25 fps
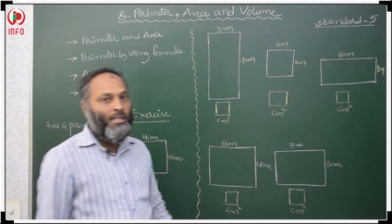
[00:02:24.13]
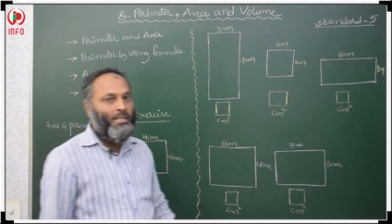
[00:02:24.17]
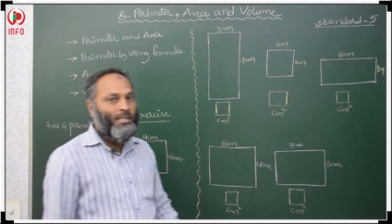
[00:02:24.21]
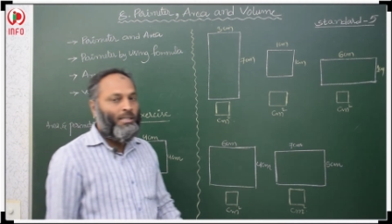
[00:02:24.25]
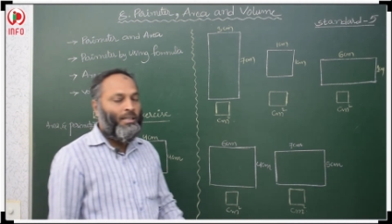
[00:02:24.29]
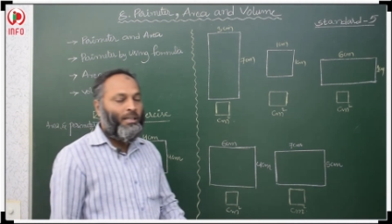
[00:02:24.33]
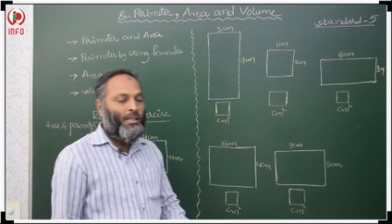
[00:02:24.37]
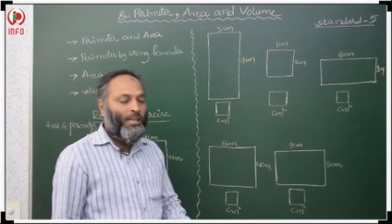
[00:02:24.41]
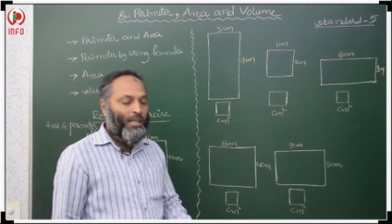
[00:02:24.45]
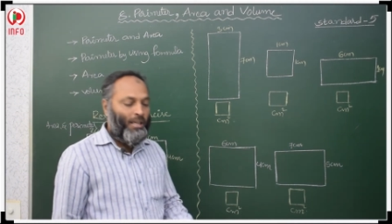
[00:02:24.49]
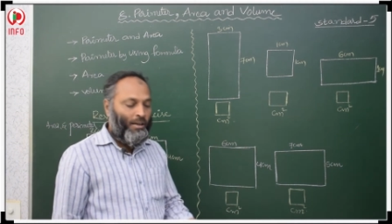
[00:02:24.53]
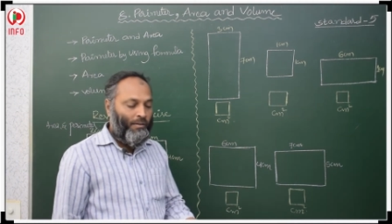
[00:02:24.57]
so
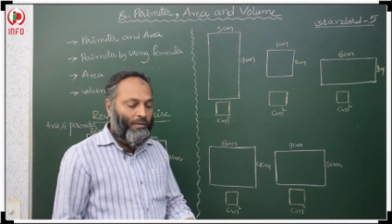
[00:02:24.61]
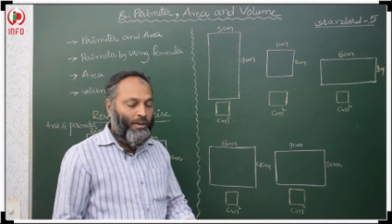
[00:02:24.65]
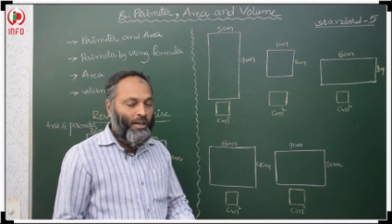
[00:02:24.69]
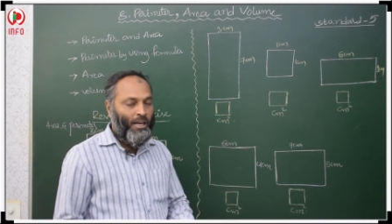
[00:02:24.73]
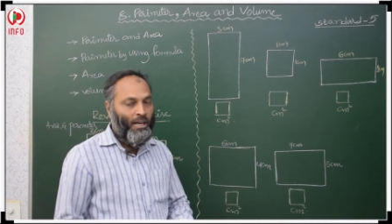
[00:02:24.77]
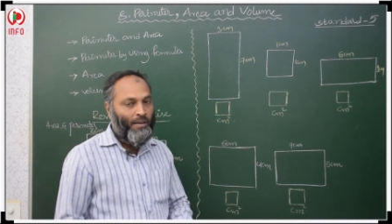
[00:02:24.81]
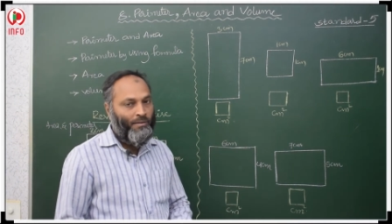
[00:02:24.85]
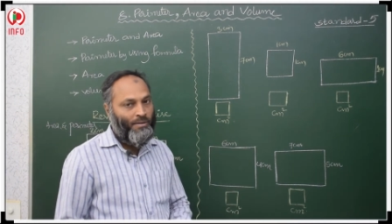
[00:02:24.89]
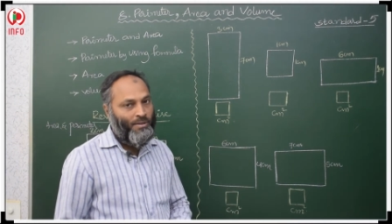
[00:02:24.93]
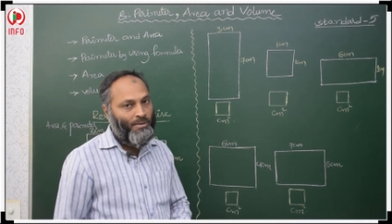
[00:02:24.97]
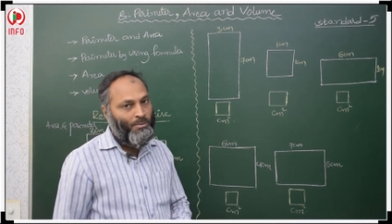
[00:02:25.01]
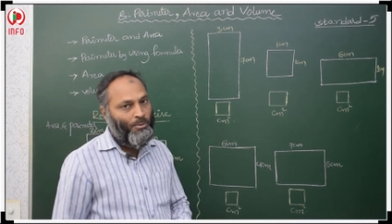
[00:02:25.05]
here we
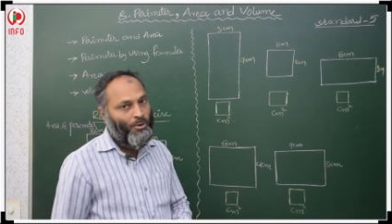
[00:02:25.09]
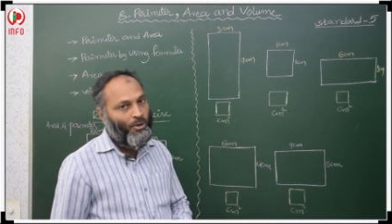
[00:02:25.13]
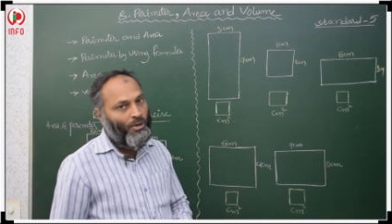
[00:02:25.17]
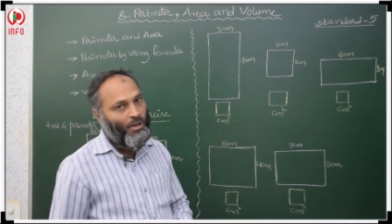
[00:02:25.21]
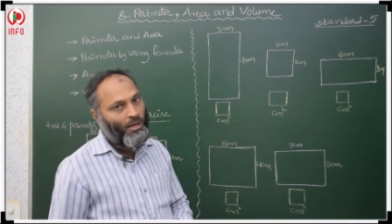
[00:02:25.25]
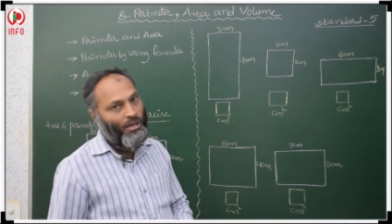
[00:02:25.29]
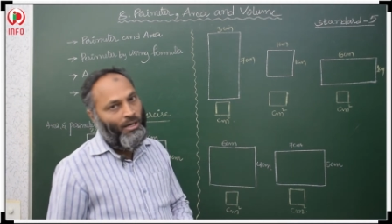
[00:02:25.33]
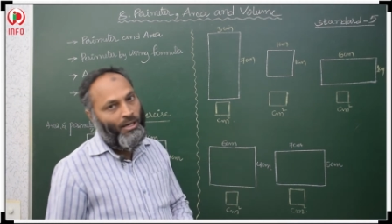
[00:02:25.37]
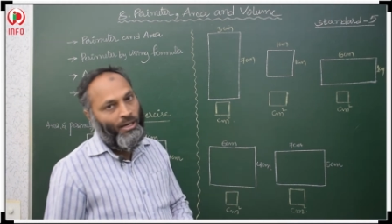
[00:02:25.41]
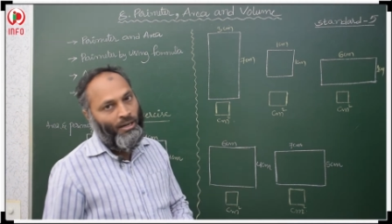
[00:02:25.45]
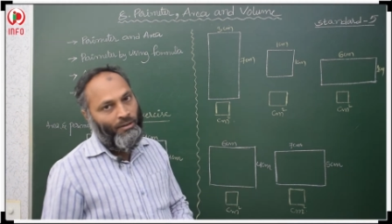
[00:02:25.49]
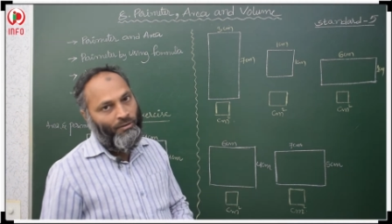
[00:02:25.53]
have small
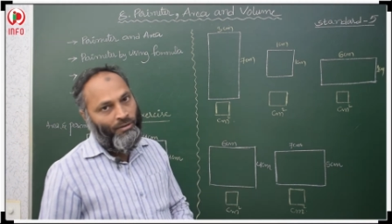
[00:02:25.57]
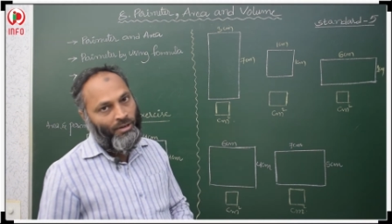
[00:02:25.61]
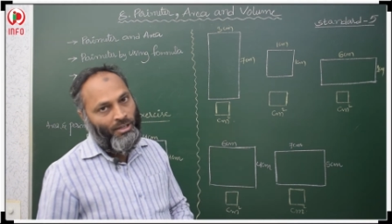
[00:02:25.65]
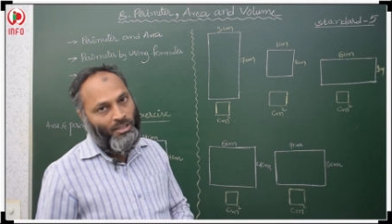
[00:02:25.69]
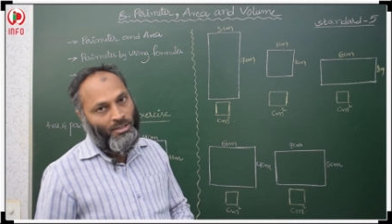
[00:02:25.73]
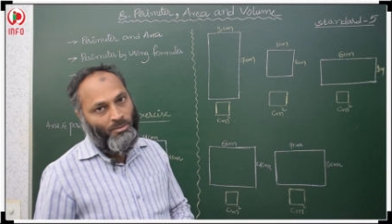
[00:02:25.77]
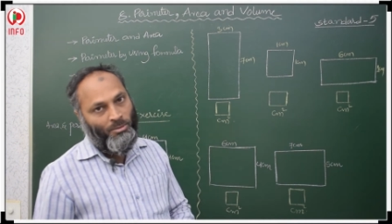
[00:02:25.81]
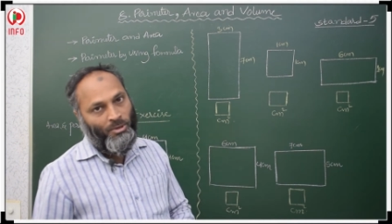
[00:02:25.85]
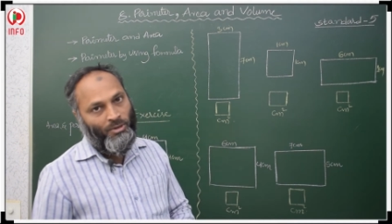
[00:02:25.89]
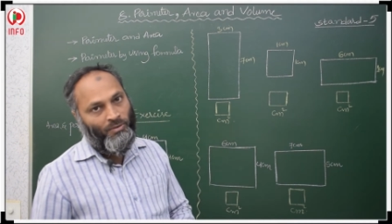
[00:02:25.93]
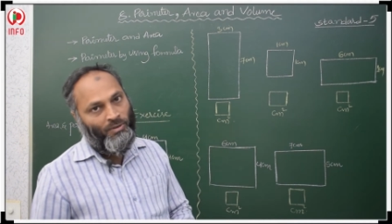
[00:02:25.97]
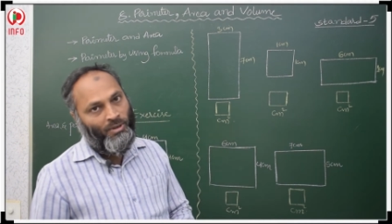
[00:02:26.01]

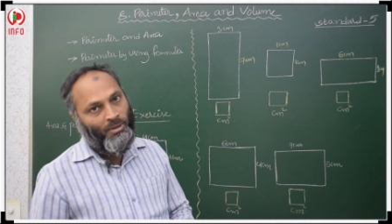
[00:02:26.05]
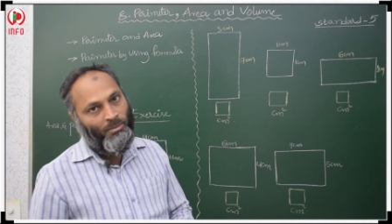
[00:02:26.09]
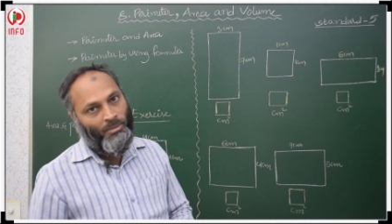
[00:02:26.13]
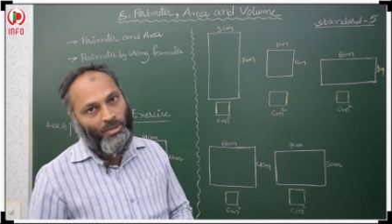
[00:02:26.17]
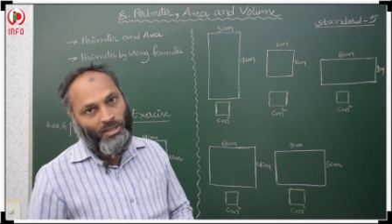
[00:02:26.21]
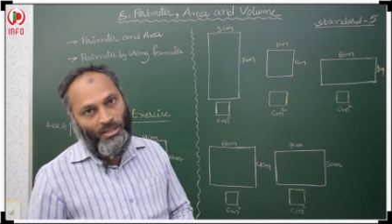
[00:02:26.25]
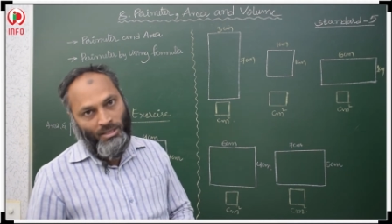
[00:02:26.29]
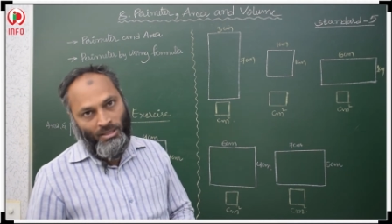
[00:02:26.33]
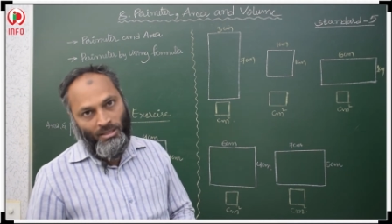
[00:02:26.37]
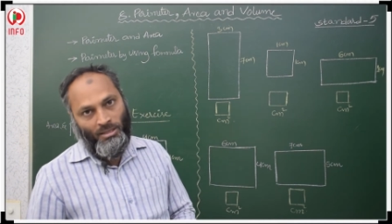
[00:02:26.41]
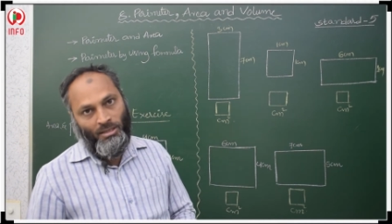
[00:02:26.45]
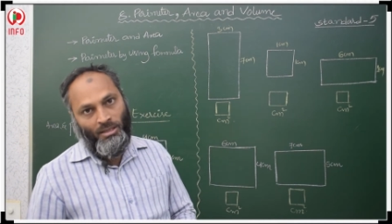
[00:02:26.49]
difference between
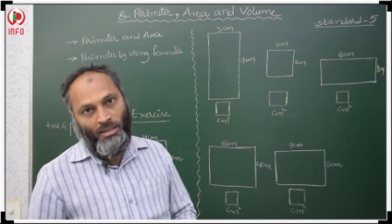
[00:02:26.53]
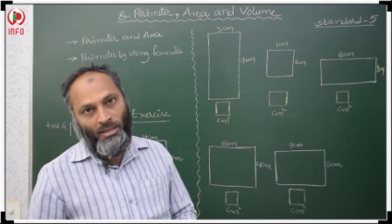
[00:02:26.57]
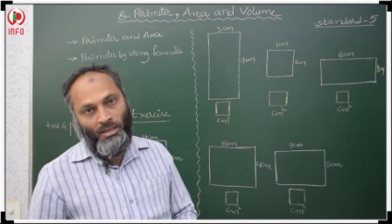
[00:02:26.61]
means